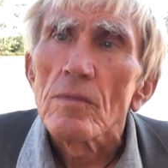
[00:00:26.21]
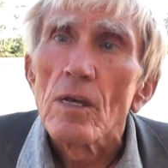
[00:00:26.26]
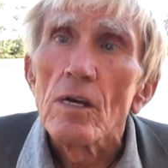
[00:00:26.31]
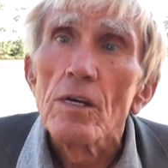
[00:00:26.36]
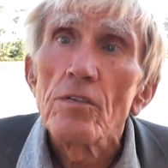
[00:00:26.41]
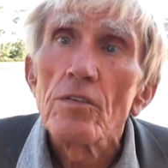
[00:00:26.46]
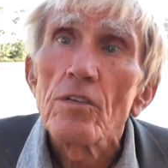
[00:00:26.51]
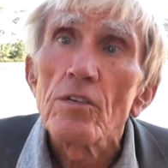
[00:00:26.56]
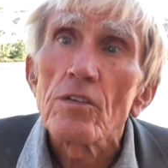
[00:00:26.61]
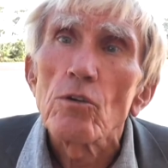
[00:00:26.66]

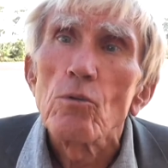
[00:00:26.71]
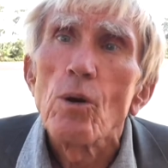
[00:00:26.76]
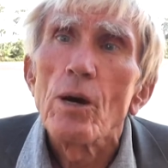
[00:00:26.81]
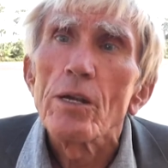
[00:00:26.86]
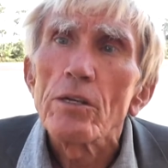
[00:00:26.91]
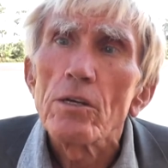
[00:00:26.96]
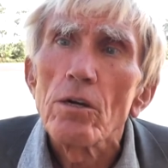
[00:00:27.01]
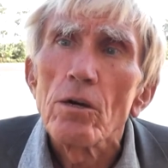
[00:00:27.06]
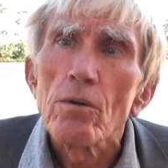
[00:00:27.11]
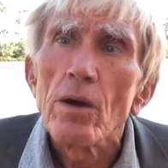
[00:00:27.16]
This is
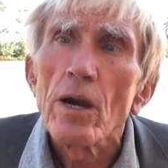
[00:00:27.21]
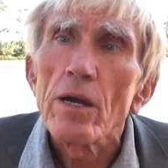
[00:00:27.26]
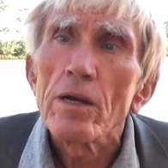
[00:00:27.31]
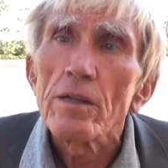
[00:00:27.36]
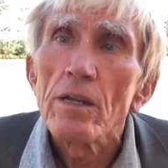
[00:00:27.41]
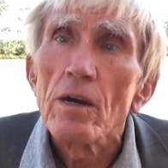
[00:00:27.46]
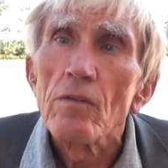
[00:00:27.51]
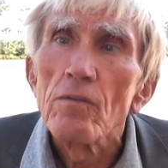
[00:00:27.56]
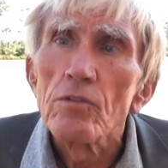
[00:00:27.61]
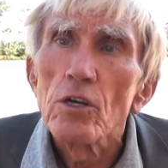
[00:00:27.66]
quite
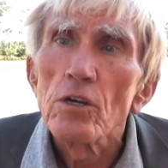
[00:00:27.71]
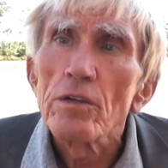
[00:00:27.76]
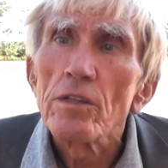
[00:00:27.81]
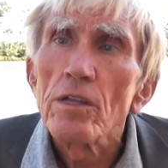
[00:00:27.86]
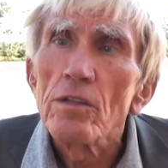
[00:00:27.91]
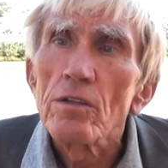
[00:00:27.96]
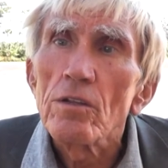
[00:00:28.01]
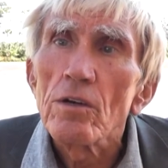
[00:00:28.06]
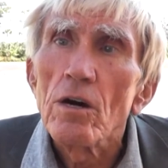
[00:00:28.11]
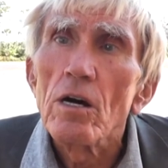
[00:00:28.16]
correct. I've looked
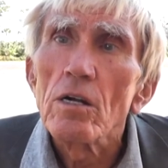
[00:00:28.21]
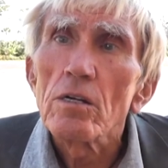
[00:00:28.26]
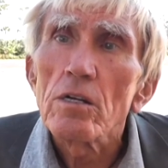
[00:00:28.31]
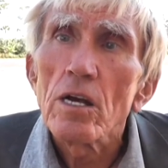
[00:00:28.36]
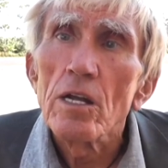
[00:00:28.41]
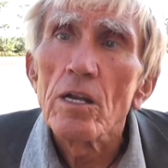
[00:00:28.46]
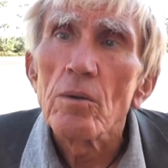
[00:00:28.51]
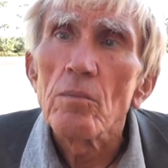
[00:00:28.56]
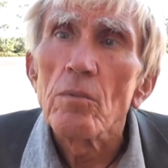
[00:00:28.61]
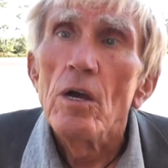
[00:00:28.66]
into all
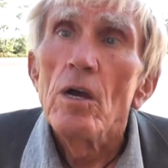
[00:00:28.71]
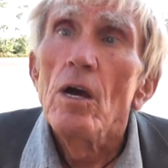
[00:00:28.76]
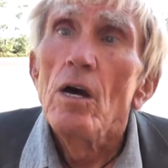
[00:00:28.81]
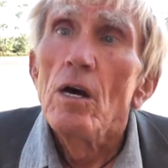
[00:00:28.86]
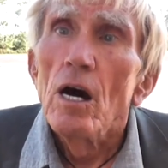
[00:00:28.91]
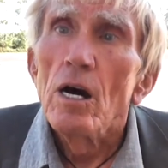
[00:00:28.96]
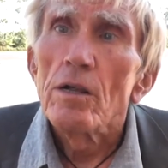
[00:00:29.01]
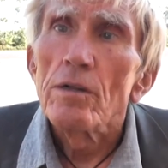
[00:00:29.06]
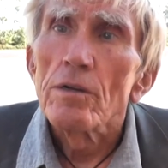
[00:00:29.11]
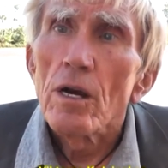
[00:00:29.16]
kind
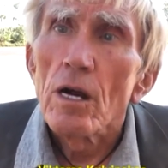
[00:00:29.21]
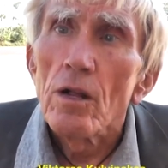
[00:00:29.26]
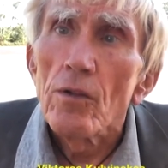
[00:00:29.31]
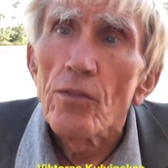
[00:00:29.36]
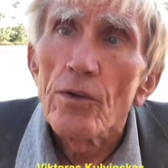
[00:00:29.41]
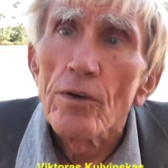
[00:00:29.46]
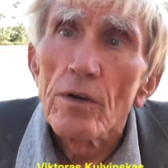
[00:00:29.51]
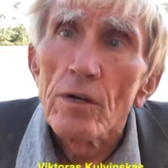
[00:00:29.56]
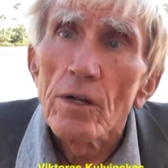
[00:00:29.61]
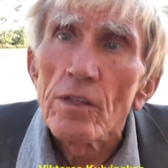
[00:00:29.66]
of other
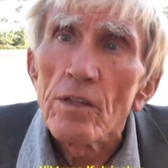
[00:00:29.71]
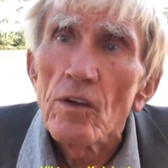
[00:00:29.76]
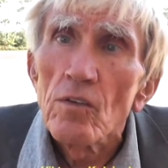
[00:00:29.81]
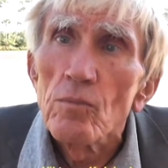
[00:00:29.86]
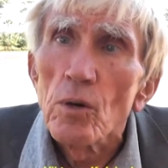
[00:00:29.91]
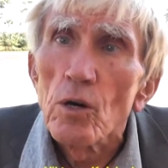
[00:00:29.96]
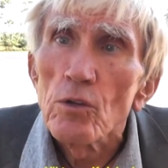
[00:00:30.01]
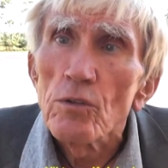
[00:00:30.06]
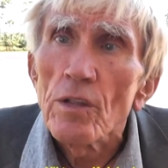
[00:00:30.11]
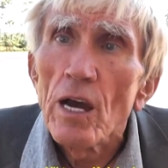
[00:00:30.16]
alternative
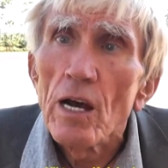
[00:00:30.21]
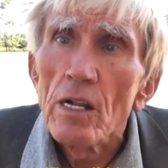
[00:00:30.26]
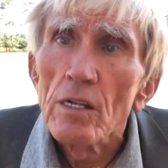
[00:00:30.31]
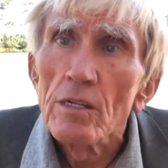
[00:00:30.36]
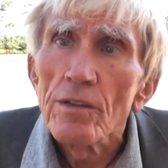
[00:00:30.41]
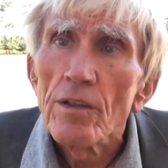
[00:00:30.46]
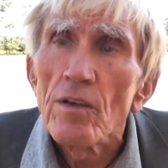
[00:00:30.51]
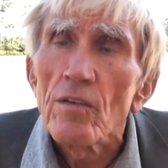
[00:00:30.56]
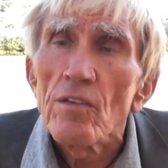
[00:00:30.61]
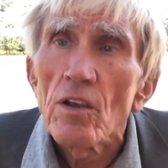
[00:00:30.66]

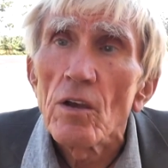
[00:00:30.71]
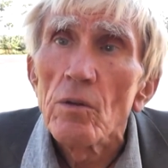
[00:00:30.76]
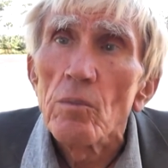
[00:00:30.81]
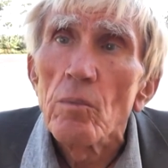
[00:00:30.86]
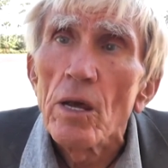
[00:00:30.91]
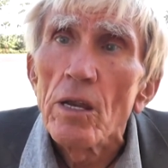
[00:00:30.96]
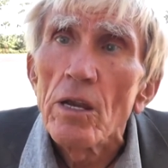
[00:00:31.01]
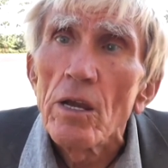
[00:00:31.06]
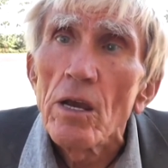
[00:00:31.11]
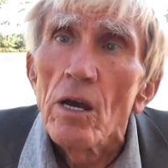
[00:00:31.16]
modalities, and
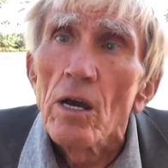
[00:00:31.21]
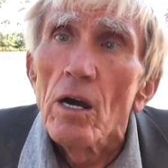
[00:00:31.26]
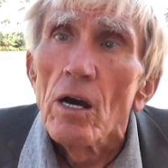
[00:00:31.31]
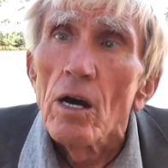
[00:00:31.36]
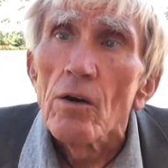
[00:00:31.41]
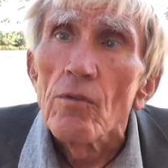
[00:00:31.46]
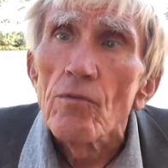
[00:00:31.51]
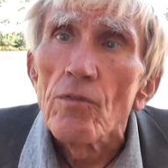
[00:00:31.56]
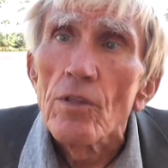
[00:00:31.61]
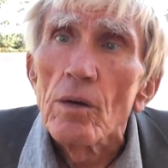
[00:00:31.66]
many
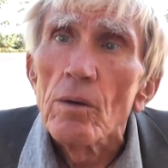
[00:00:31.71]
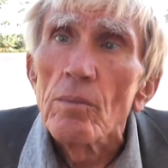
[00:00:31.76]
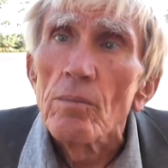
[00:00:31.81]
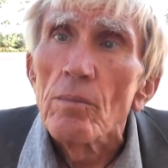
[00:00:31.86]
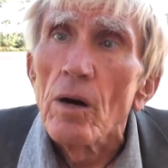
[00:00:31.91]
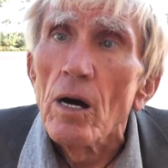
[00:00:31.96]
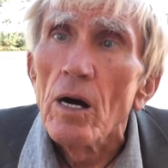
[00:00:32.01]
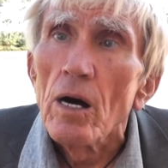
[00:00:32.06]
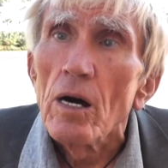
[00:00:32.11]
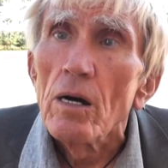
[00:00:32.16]
of
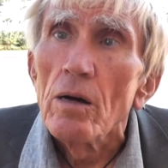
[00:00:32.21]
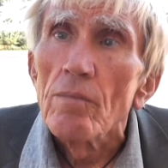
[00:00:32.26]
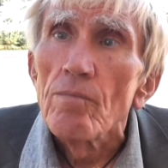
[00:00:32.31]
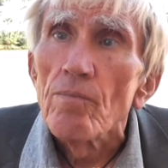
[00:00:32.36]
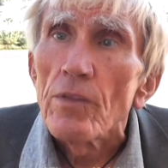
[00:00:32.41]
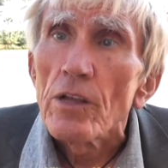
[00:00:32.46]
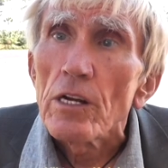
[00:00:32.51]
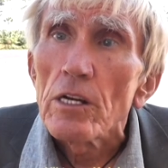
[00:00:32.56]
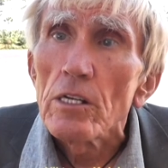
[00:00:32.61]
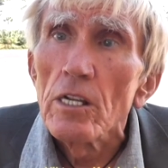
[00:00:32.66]
them
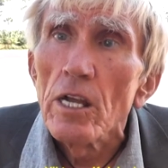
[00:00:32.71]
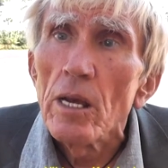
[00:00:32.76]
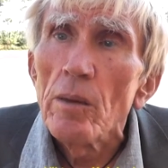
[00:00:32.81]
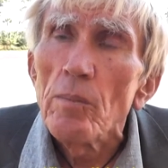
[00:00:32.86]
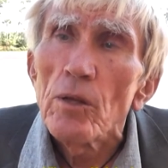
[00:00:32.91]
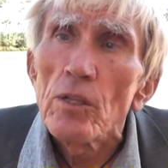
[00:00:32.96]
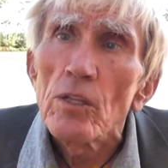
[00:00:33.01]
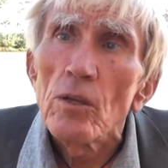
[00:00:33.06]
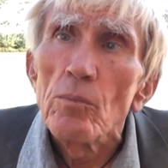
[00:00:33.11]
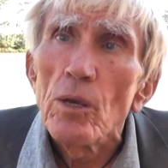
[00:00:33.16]

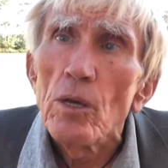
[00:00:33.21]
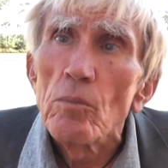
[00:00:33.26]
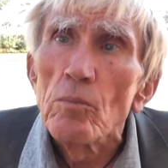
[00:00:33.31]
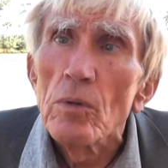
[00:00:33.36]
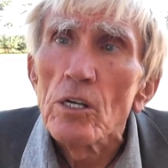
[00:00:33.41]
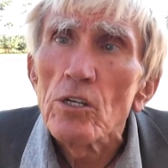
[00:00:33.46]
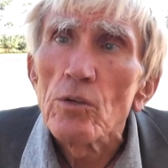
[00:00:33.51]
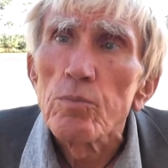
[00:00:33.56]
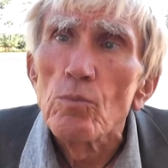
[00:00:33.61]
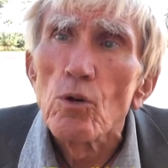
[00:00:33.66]
claiming to be
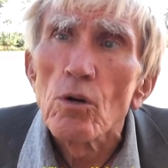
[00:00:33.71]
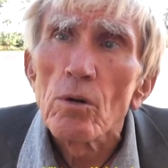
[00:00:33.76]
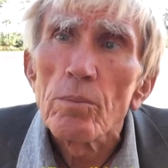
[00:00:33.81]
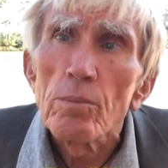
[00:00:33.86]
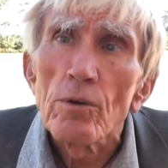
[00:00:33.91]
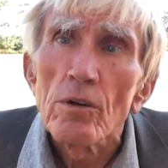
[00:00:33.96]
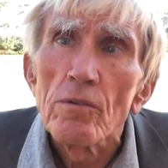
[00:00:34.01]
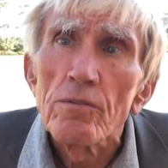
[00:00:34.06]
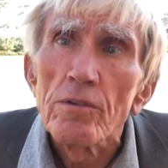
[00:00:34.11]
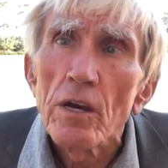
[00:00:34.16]
much more
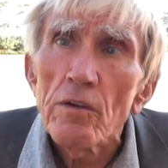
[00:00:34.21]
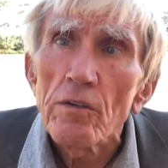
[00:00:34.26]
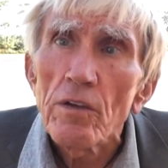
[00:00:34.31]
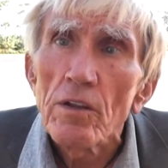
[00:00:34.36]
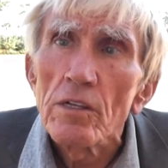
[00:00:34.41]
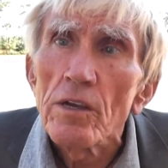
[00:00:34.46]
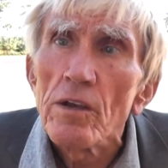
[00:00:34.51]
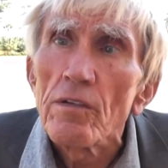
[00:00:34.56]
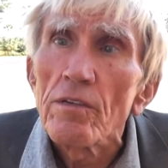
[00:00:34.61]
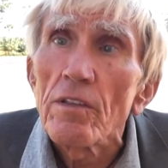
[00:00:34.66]

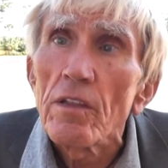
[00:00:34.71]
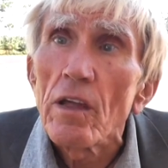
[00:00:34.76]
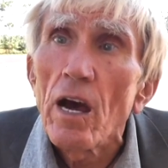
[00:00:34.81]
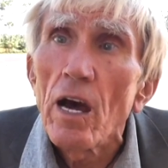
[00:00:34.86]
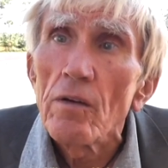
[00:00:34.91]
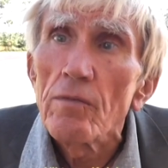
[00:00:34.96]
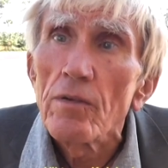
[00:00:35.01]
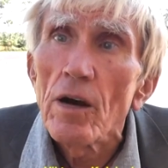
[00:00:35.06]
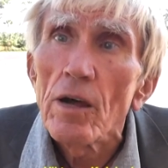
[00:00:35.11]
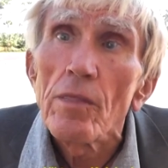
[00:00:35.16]
professionally
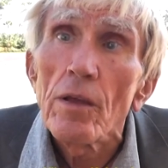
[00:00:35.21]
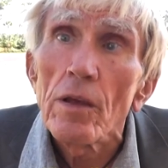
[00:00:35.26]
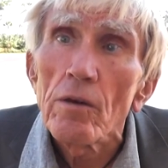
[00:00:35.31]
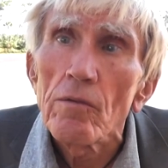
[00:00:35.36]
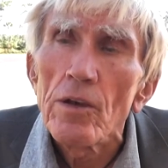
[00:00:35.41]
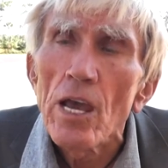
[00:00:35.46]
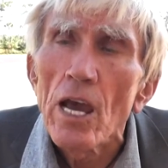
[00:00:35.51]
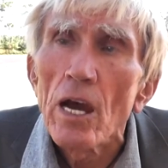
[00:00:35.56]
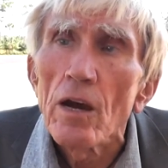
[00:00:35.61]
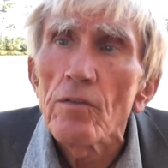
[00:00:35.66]
staffed. I think
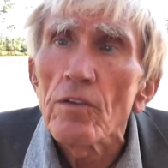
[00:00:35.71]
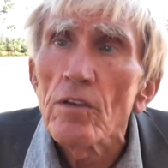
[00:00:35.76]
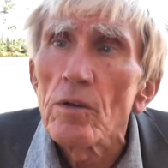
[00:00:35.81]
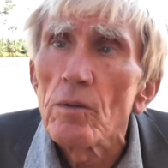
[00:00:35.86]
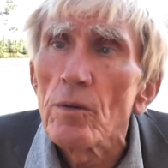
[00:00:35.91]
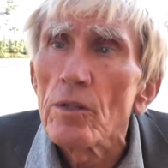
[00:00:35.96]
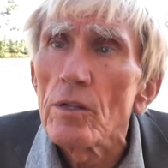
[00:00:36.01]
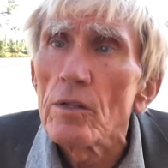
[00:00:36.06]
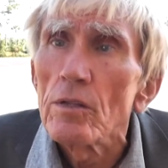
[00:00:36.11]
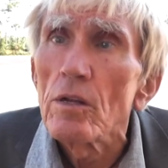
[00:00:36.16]
we have
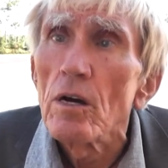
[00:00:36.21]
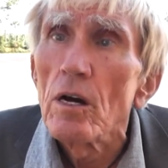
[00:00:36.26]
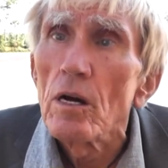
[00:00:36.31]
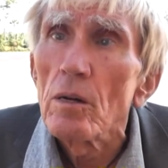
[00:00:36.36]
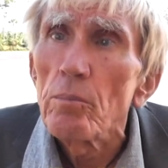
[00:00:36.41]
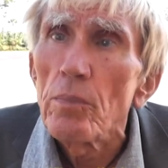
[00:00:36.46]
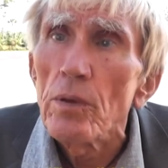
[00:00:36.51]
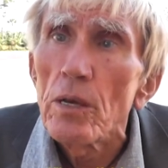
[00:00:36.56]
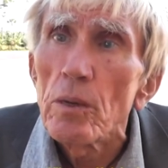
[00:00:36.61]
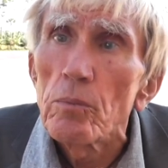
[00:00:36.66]
some of the
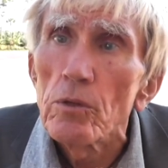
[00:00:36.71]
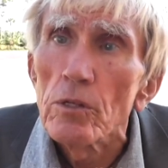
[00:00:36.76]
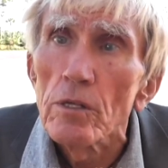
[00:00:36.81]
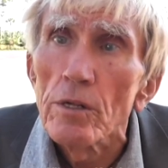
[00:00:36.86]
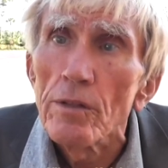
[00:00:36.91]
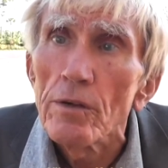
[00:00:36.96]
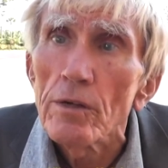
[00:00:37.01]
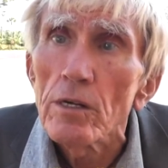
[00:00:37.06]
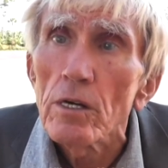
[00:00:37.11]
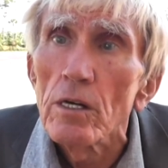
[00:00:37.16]
top people
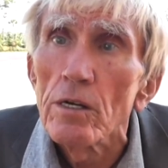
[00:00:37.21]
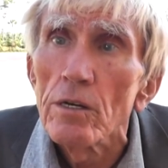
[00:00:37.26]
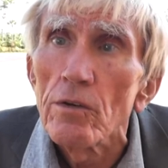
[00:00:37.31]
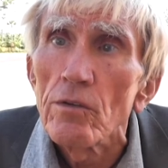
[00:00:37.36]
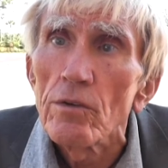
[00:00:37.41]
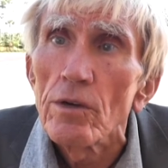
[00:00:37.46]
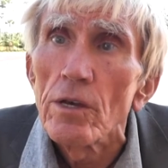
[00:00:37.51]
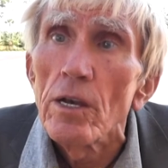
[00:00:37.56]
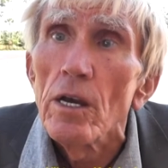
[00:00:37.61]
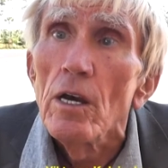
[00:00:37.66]
in the
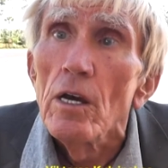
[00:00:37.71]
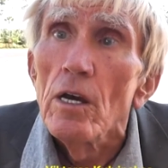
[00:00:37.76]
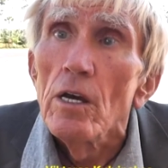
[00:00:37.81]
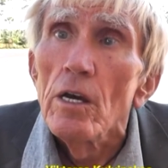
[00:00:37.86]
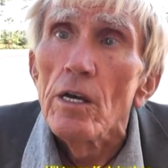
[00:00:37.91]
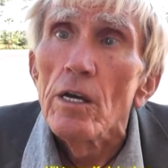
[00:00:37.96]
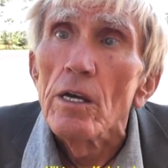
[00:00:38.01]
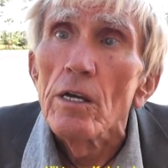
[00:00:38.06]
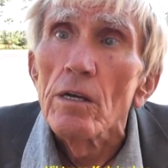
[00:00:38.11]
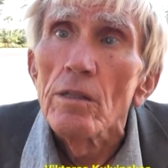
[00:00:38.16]
country
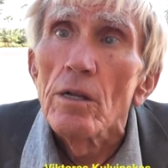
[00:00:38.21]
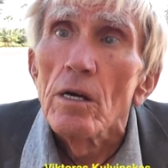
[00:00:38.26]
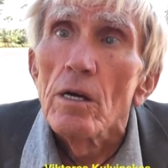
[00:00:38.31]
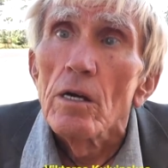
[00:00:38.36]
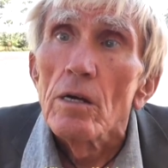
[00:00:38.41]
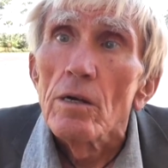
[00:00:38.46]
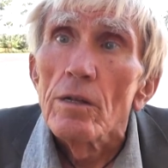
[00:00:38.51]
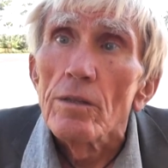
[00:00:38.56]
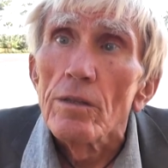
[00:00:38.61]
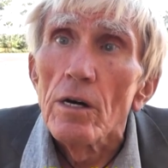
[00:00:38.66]
in
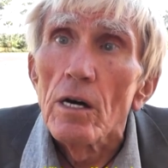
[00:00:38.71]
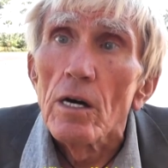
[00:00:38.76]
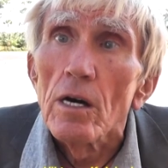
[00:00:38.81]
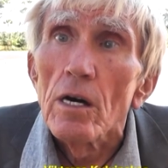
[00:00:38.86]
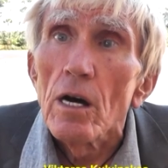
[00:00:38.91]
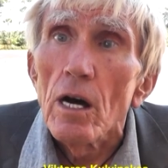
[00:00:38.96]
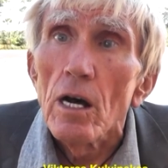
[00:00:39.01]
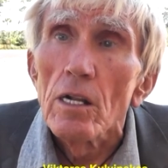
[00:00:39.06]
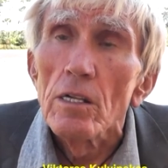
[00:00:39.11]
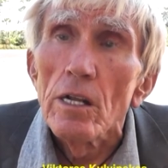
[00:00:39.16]

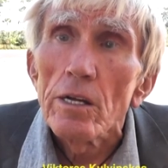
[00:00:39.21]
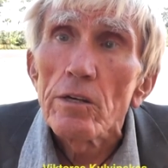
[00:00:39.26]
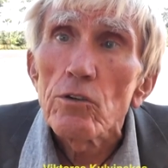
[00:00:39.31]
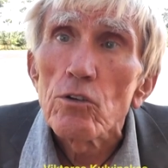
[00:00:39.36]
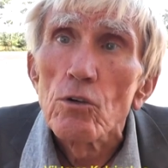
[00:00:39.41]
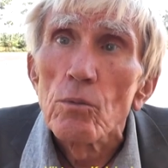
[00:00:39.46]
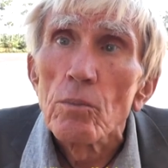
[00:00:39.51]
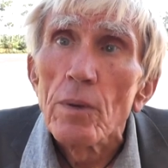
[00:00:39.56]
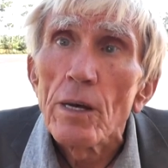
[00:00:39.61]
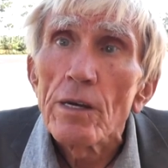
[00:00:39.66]
the
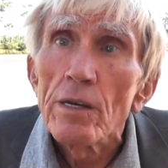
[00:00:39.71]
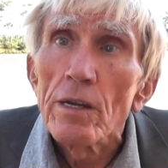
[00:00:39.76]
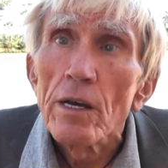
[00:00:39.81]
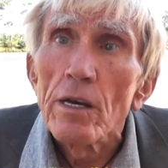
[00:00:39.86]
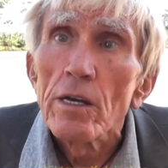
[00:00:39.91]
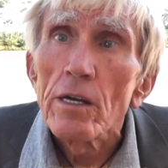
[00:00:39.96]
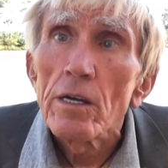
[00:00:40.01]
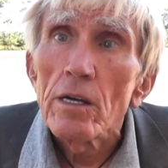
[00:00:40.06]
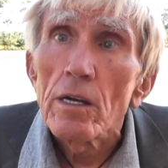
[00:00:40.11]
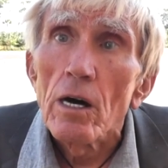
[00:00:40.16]

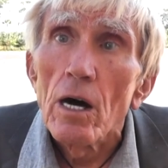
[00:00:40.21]
electromagnetic